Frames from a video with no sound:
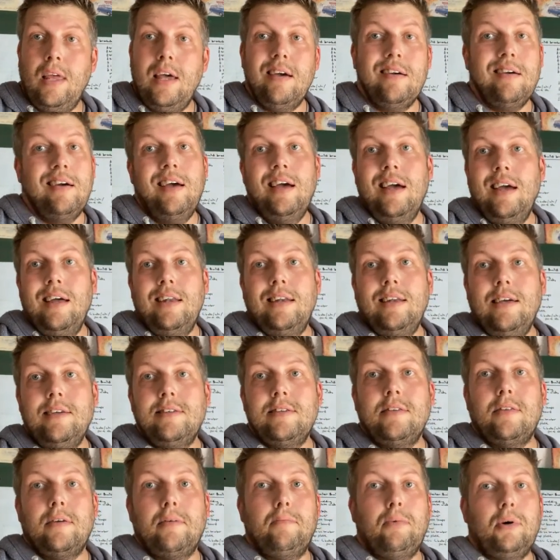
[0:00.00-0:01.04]
yeah,
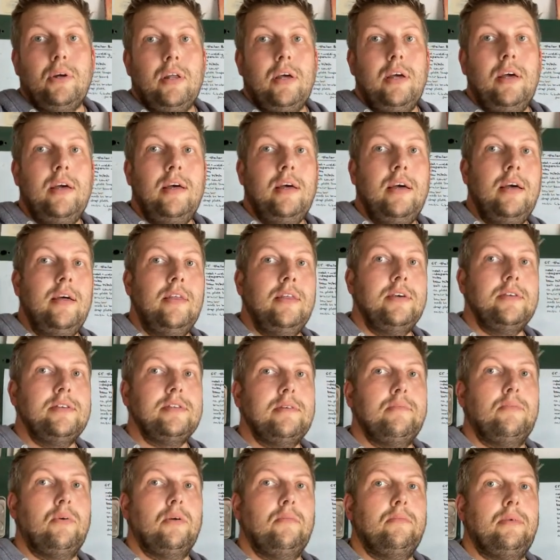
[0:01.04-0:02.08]
nicey thing. But this
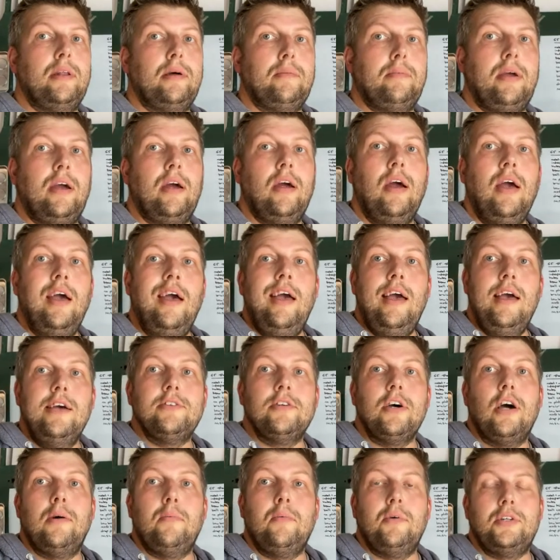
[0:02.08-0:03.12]
is the important bit up here,
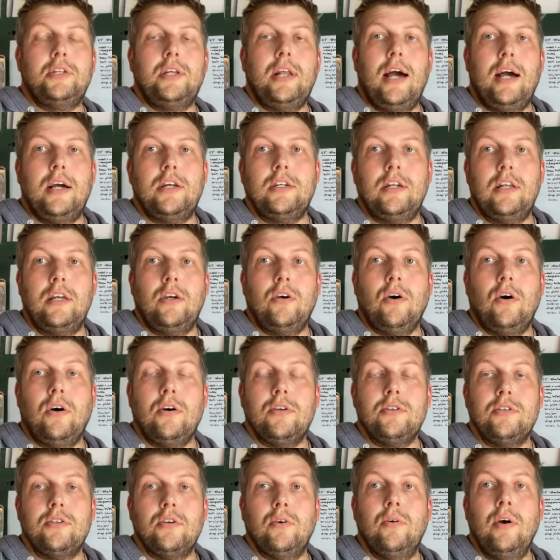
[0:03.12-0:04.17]
is how much it actually
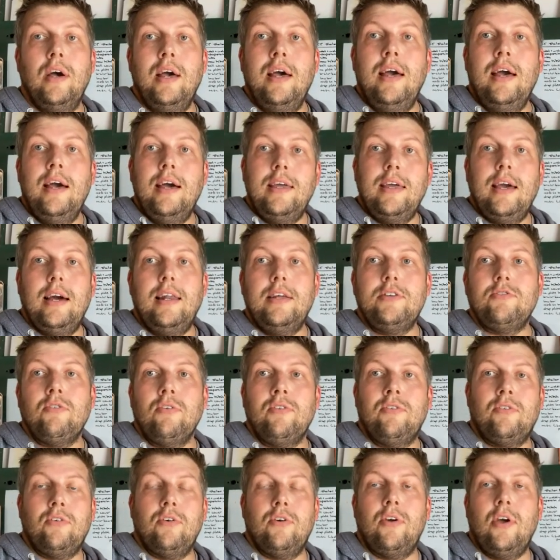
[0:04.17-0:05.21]
costs. So yeah, let's
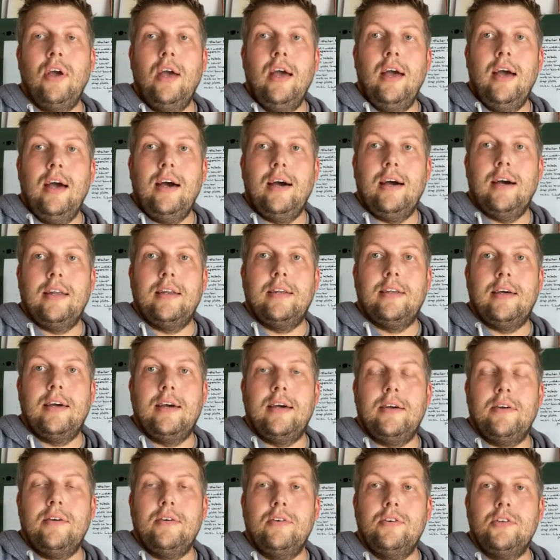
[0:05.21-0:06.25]
run through and
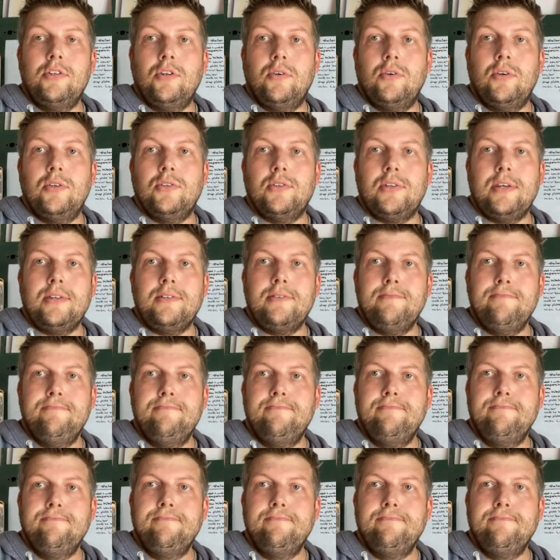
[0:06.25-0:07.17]
show you this.